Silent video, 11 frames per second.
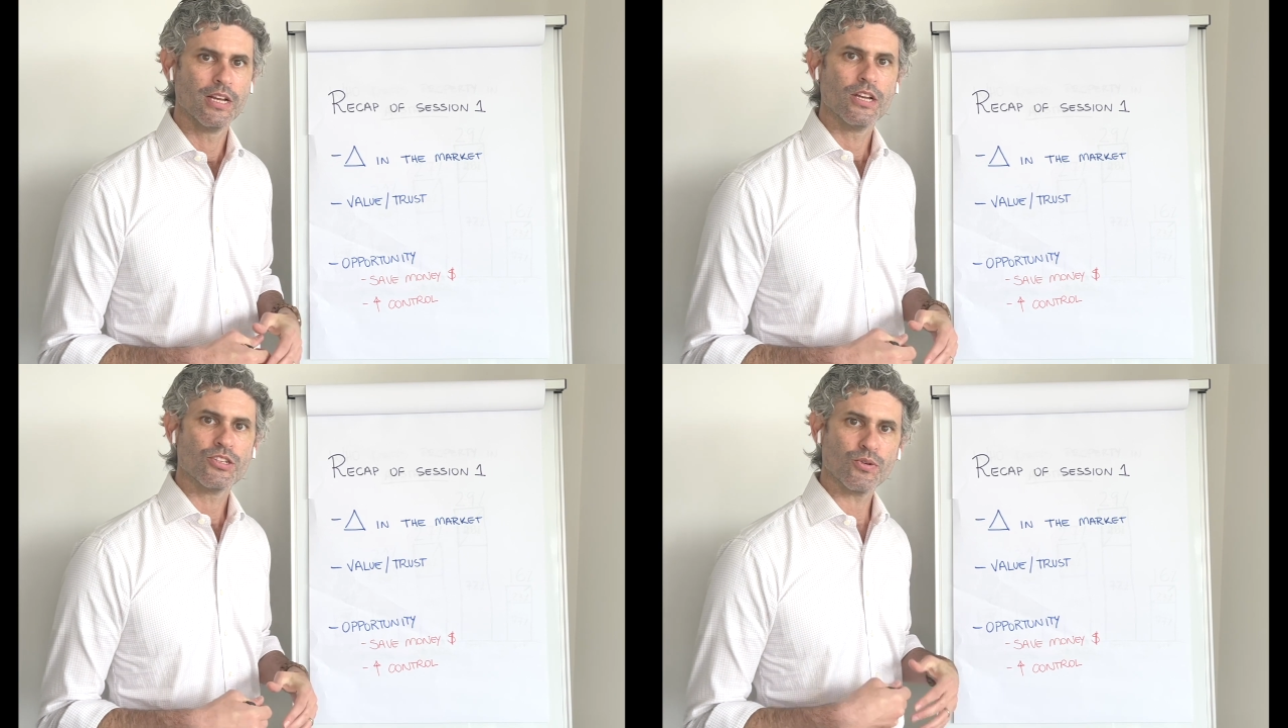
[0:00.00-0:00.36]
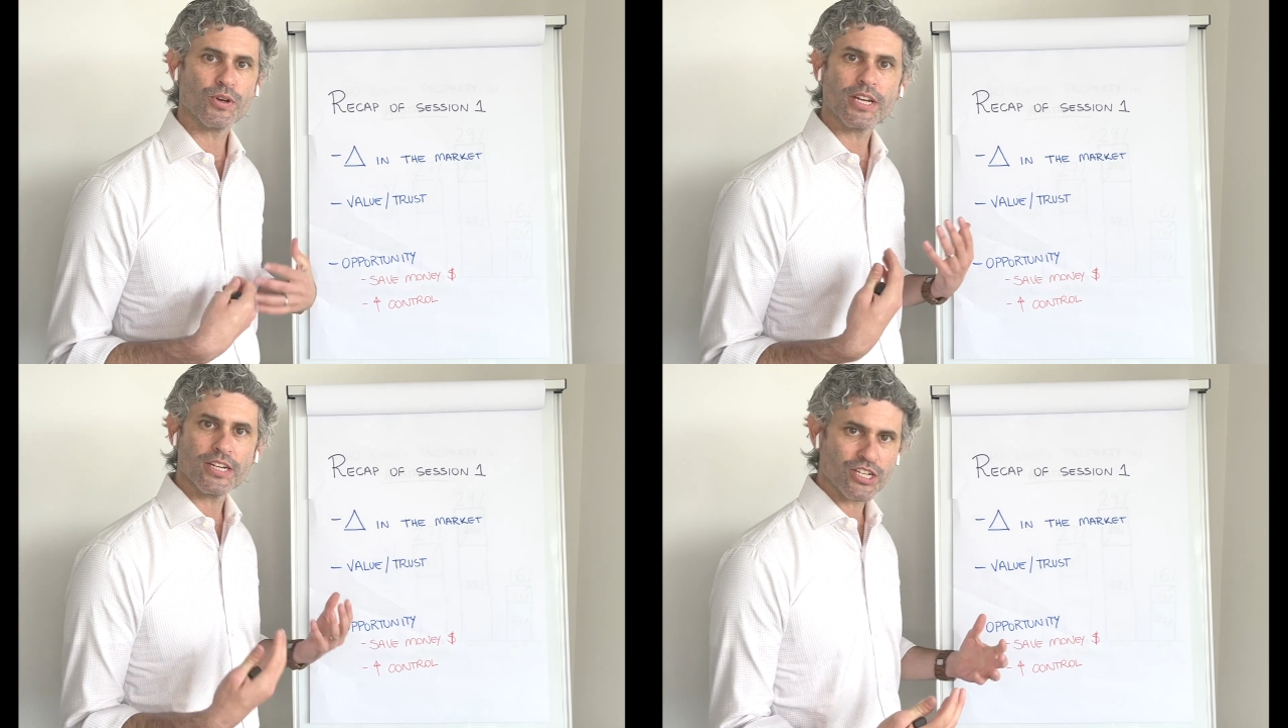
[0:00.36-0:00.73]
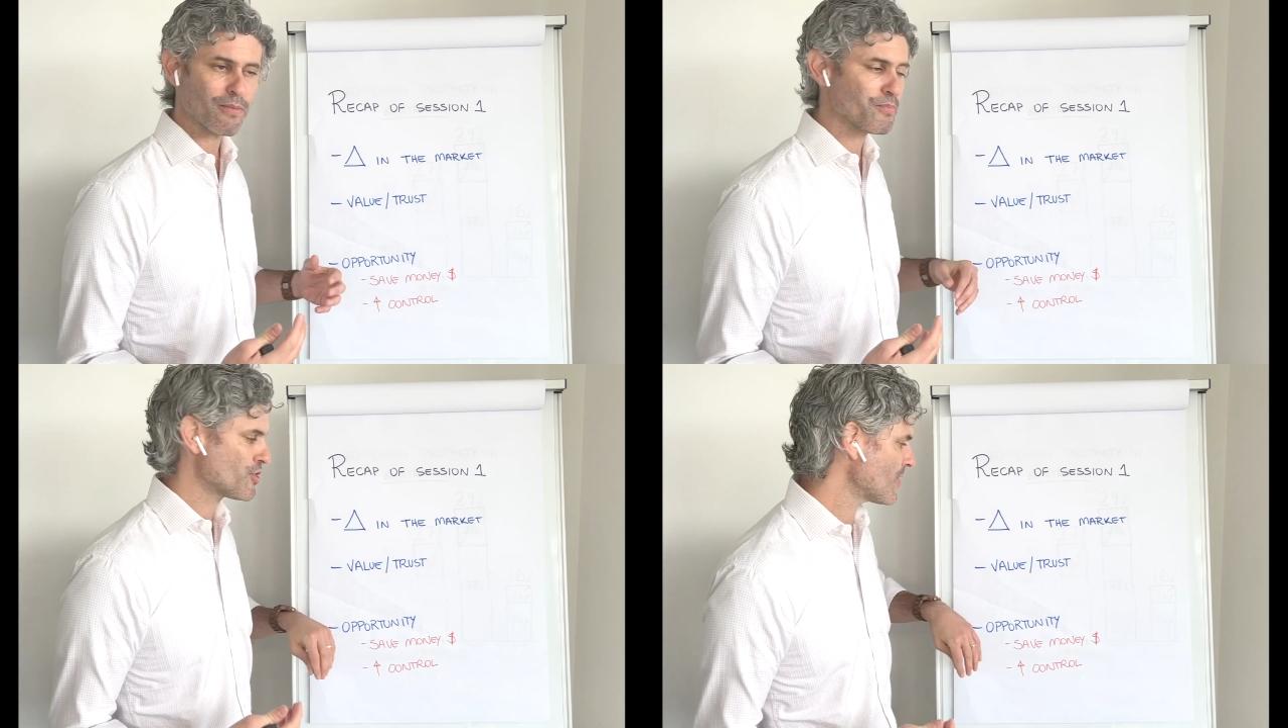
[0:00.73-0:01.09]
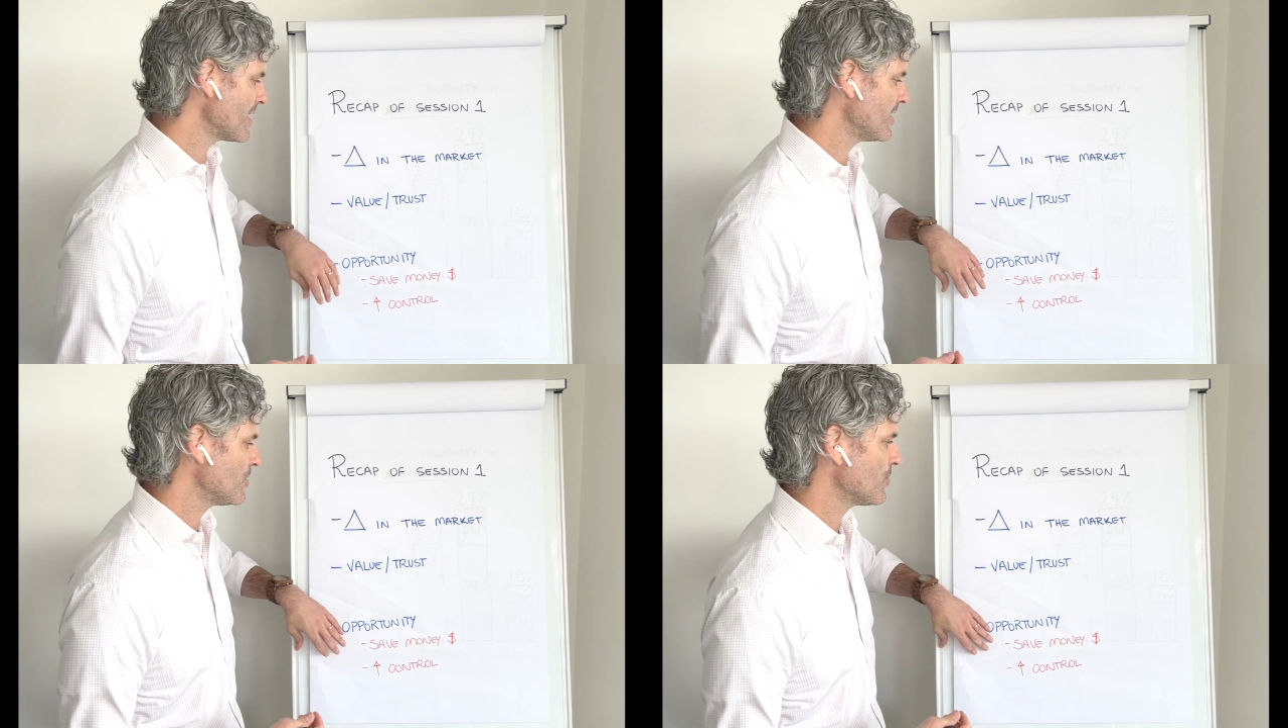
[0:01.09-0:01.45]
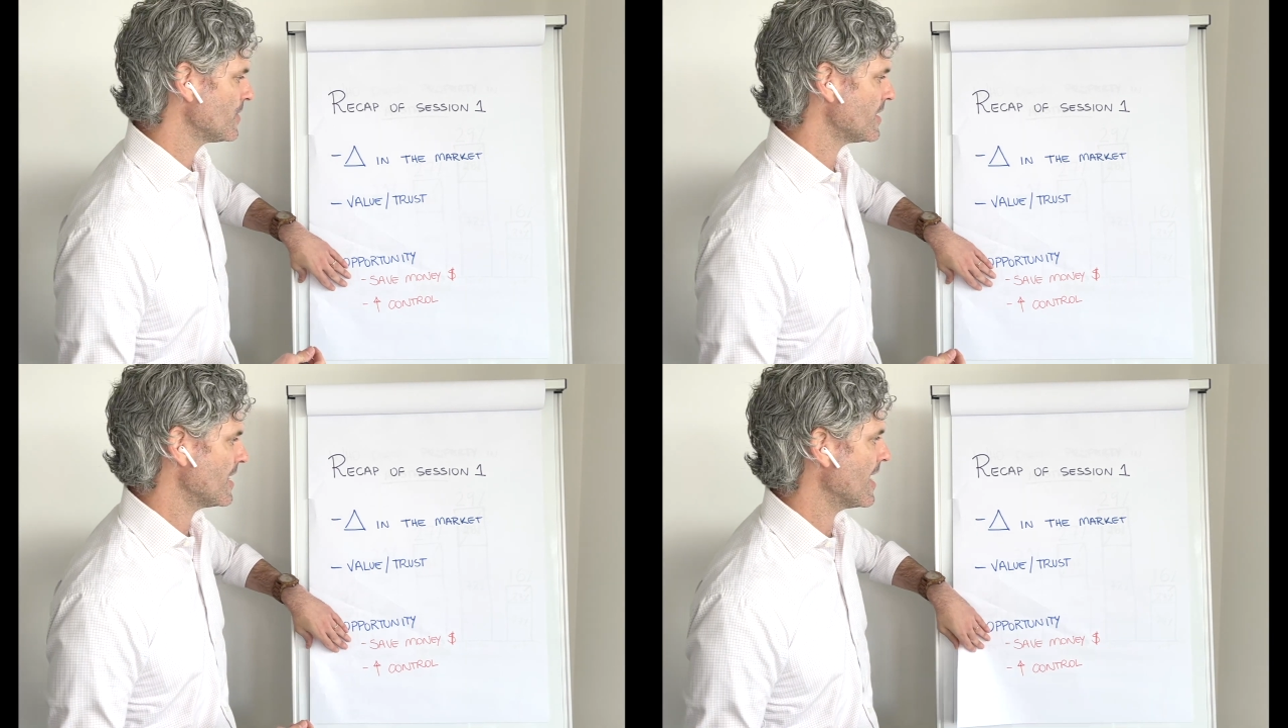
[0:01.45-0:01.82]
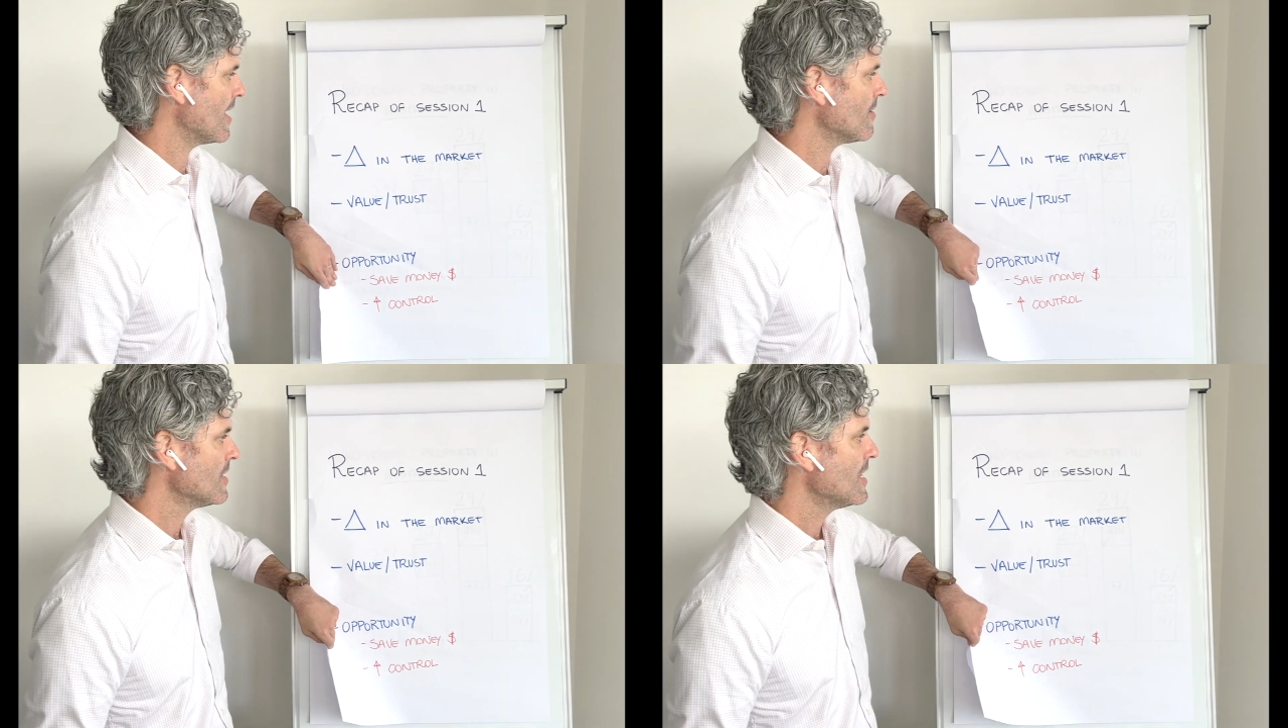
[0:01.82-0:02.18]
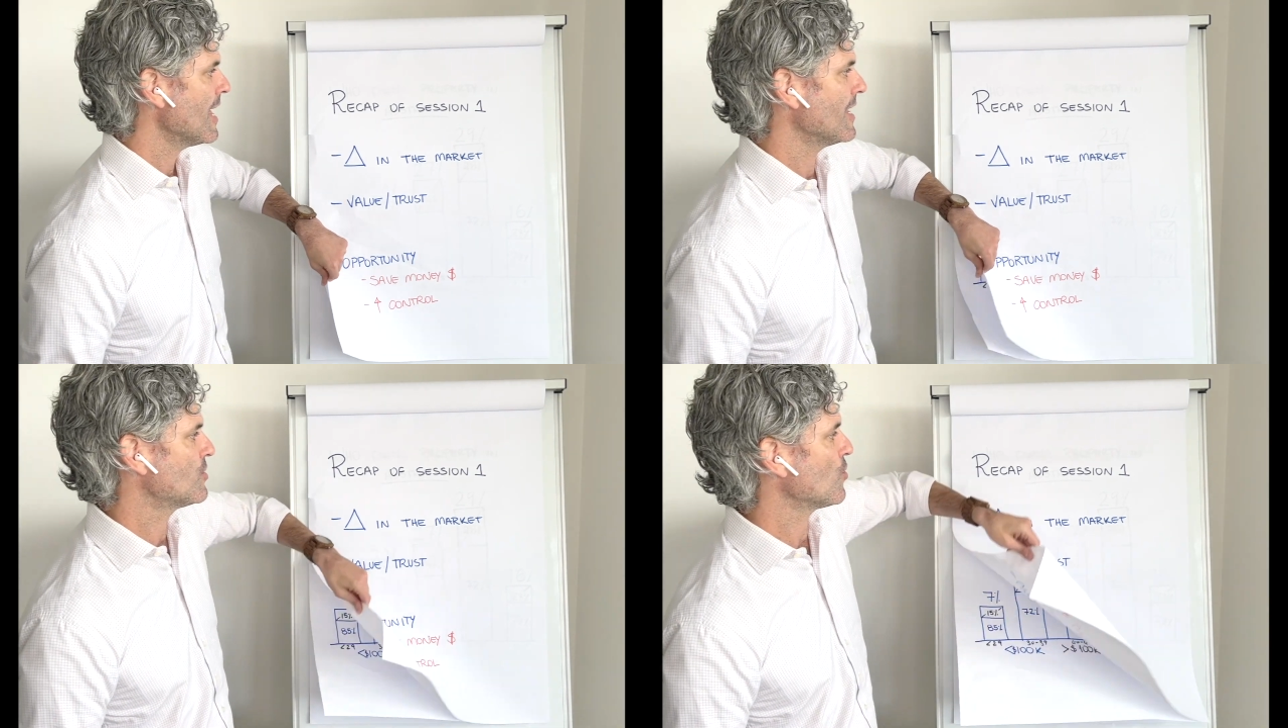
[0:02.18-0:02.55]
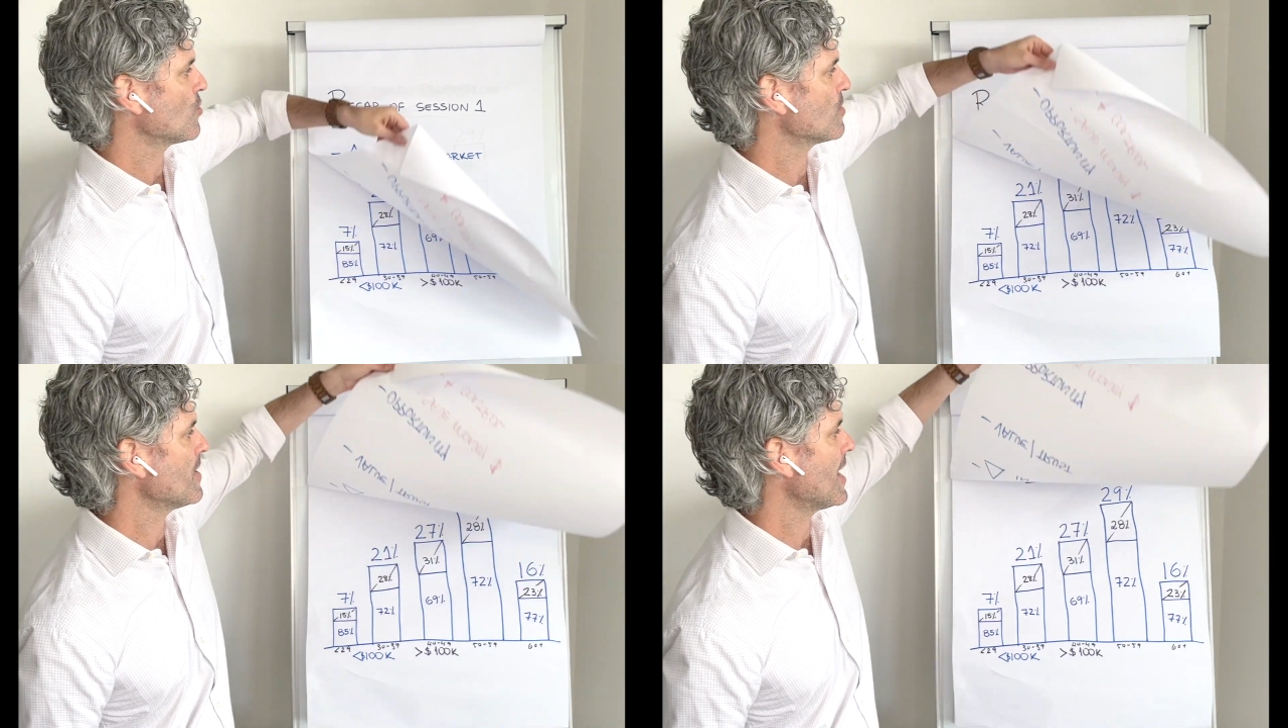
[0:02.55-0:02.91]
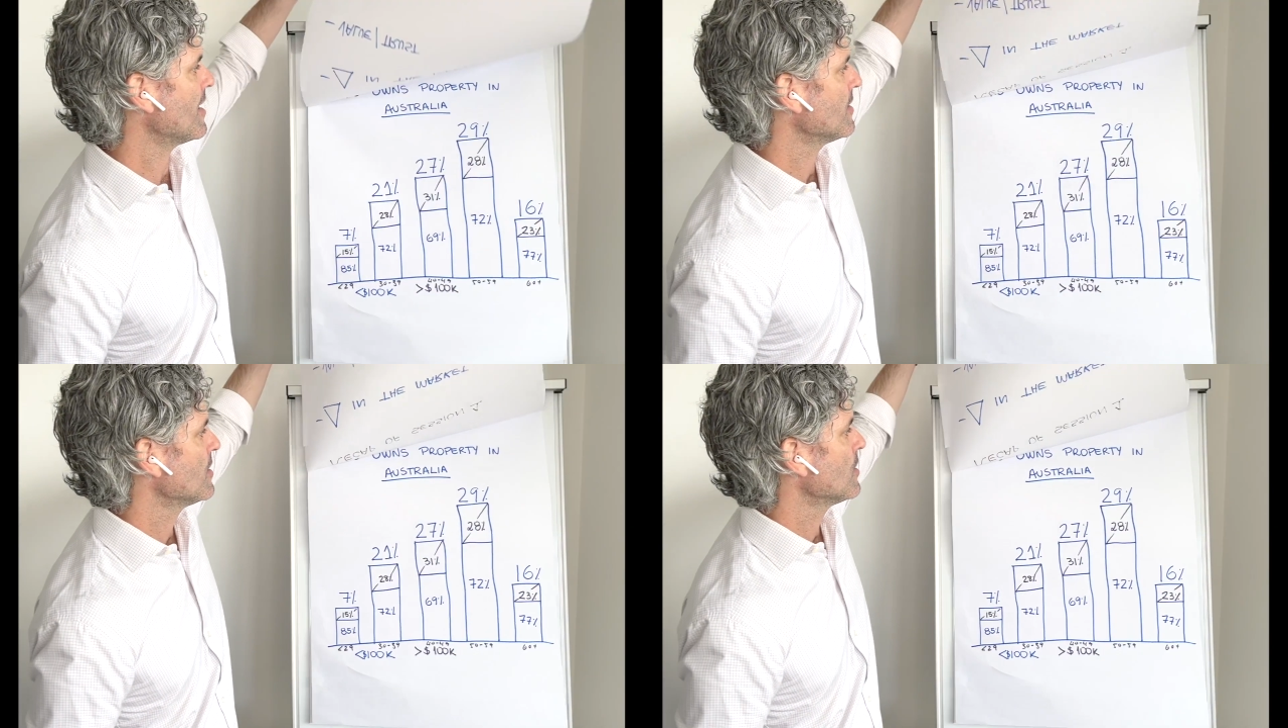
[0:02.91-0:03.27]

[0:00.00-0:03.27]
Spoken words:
So we're going to jump straight into it now and talk about